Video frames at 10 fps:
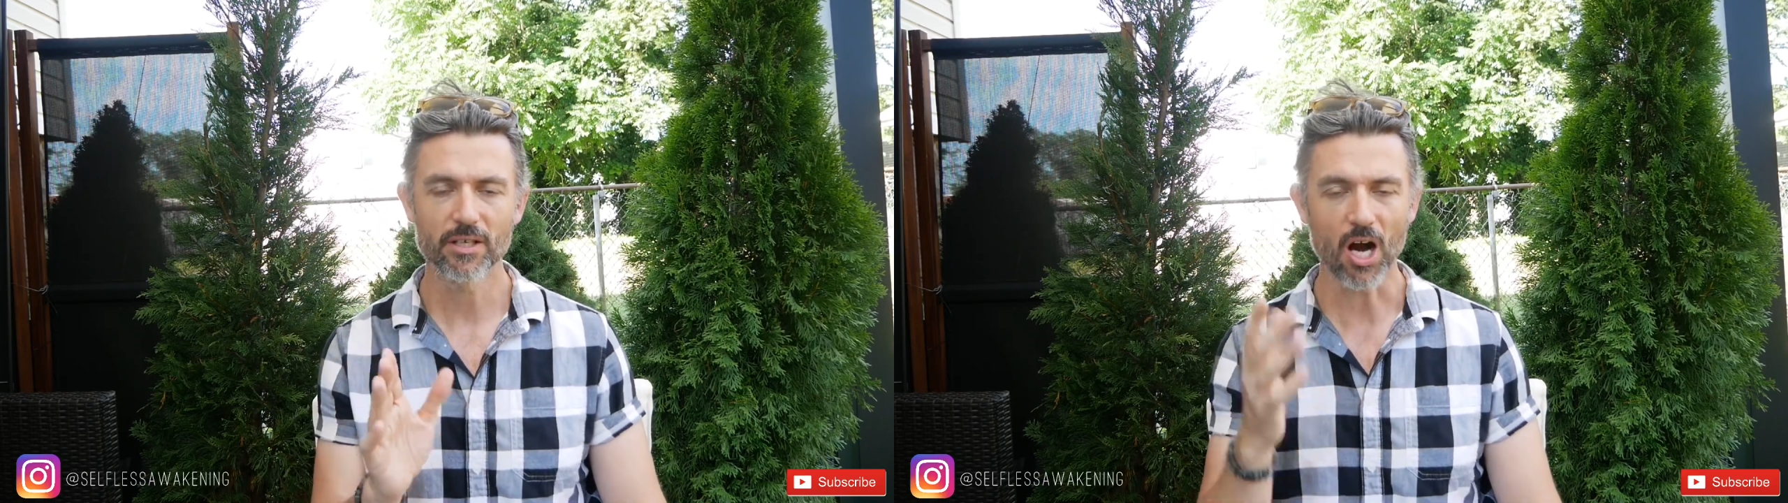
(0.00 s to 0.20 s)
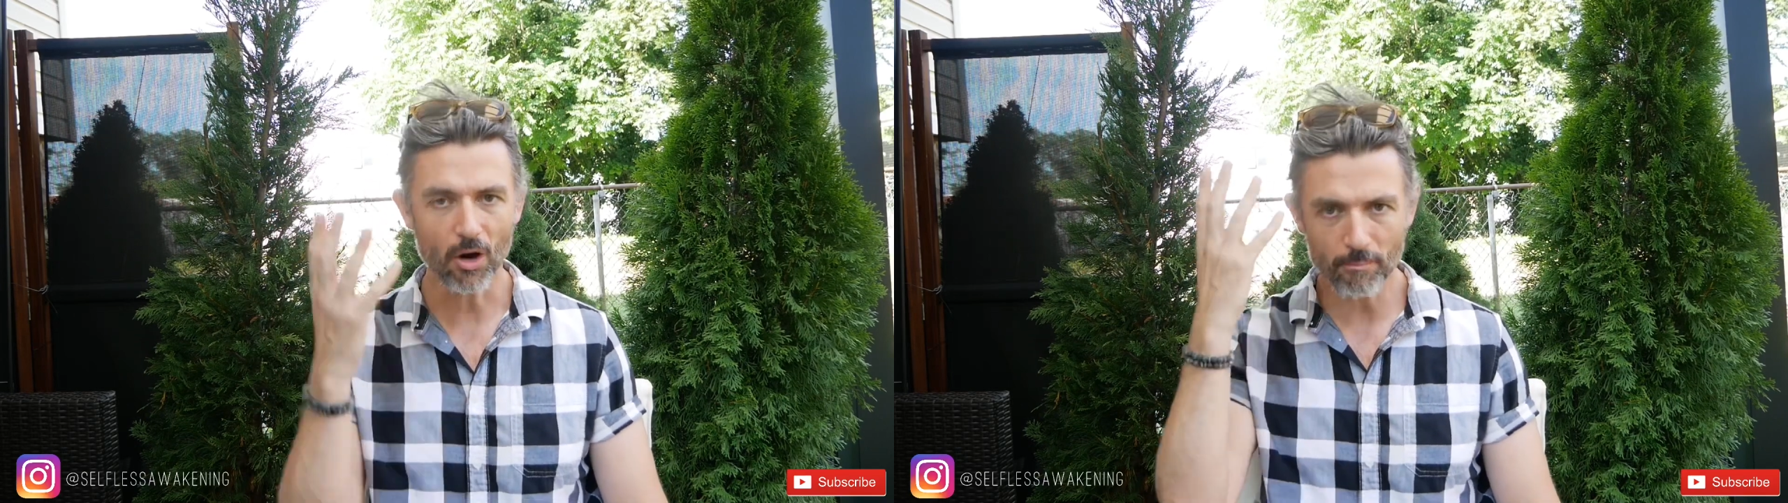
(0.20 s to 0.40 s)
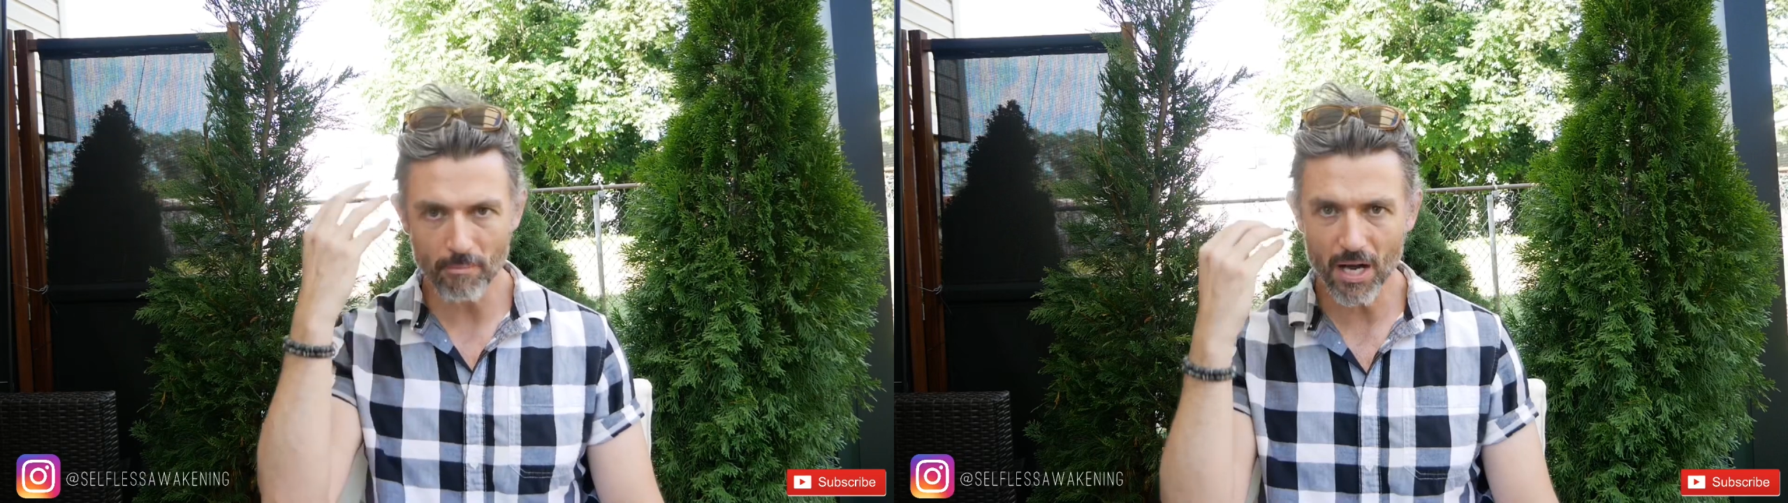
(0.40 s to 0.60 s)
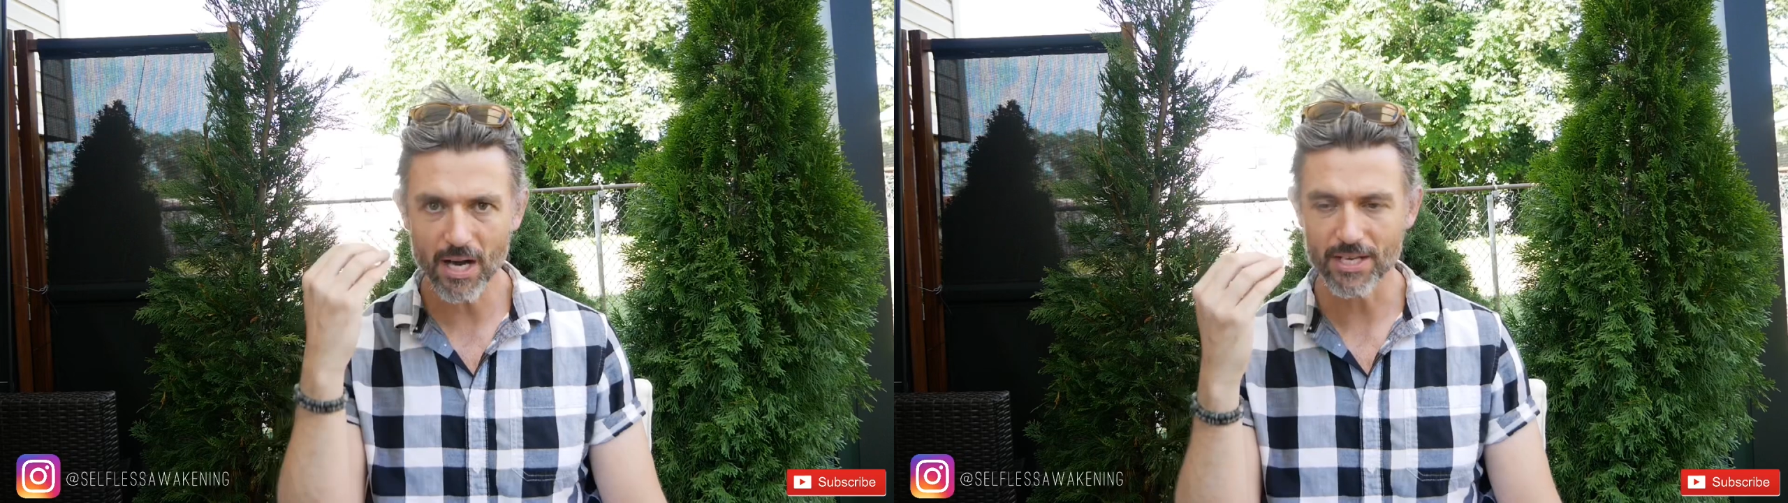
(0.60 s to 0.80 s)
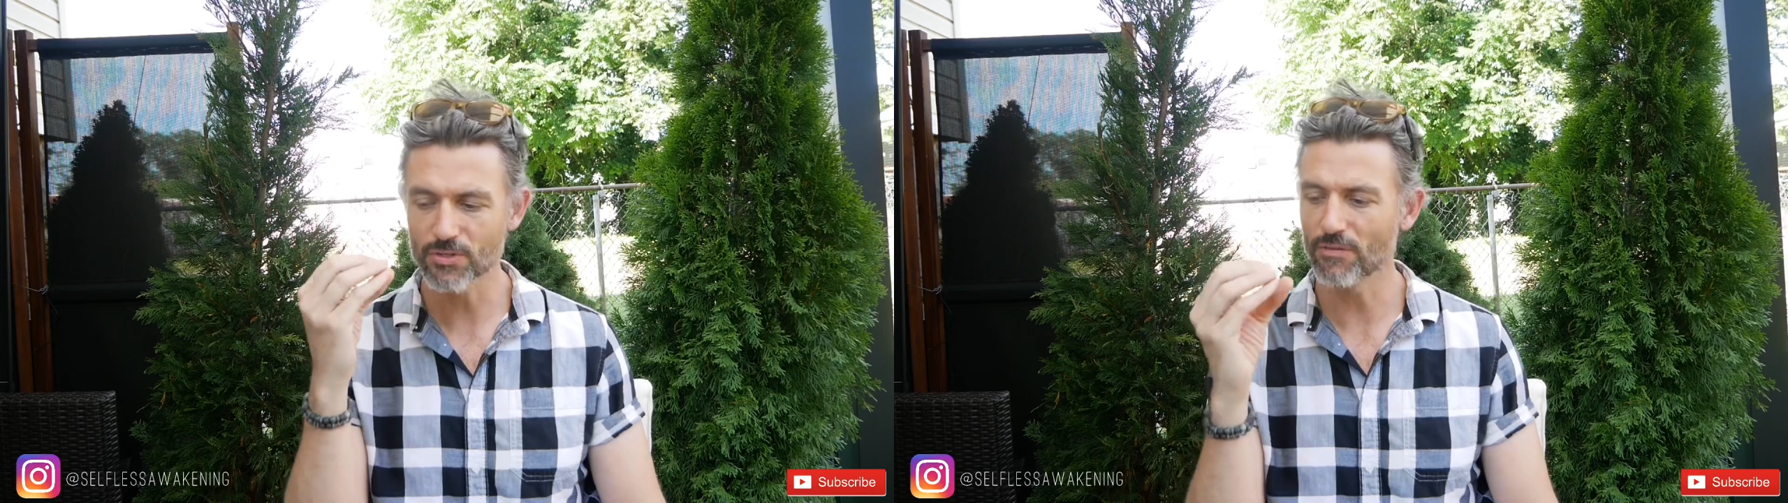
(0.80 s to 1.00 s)
our
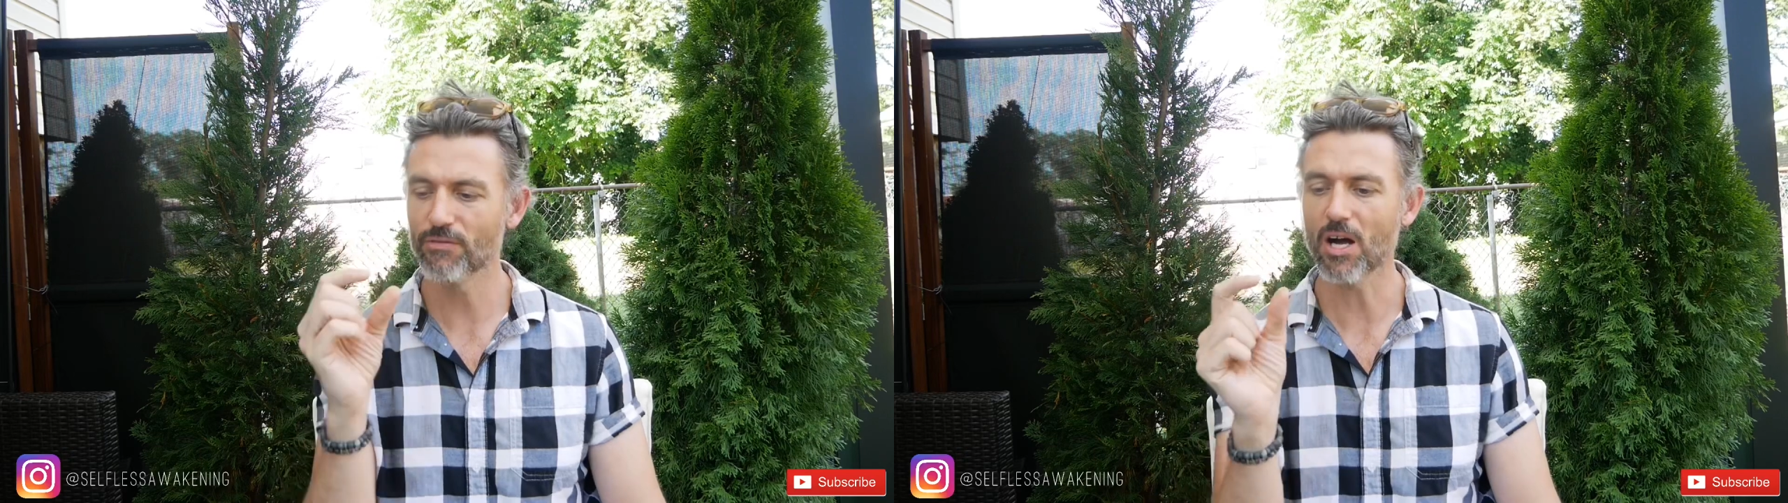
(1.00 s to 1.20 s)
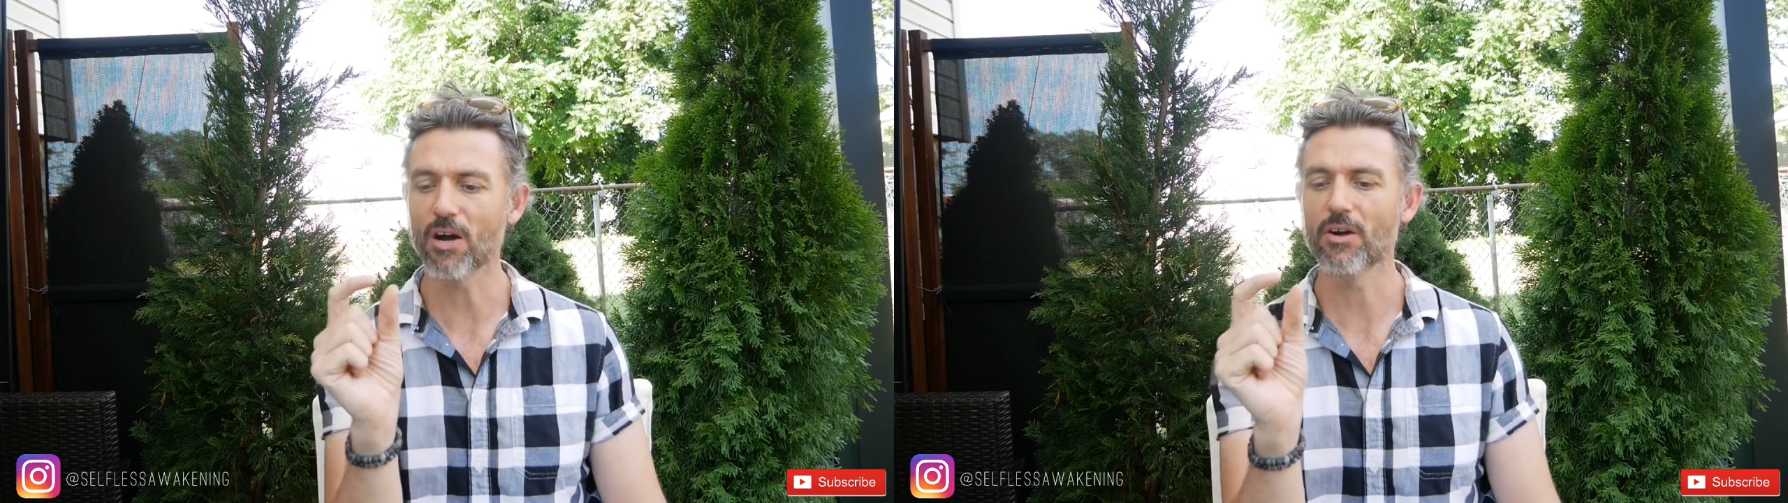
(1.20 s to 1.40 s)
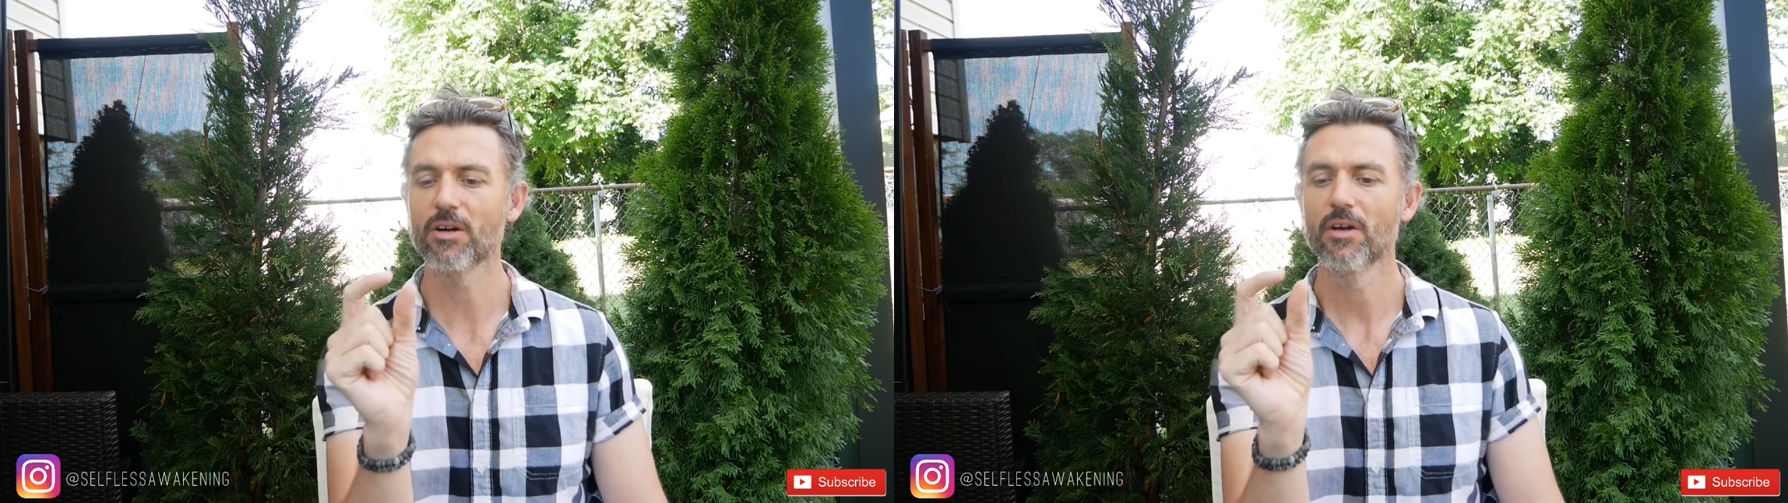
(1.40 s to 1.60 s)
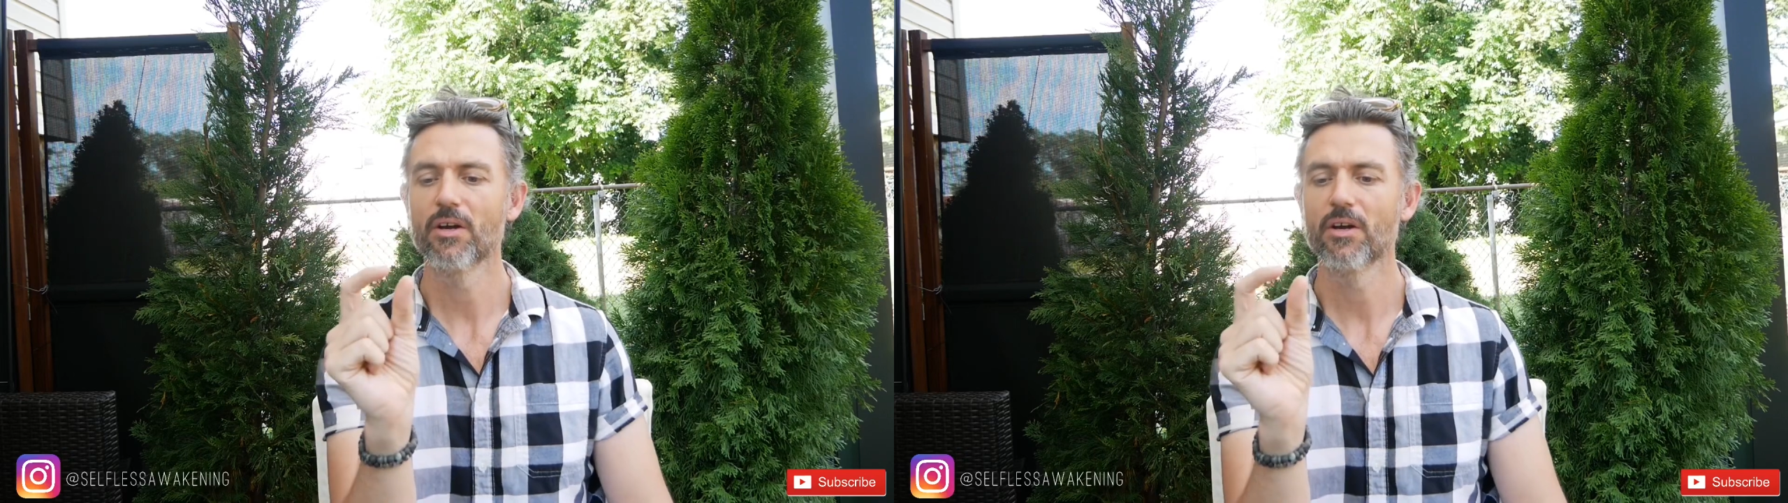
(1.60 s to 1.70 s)
minds are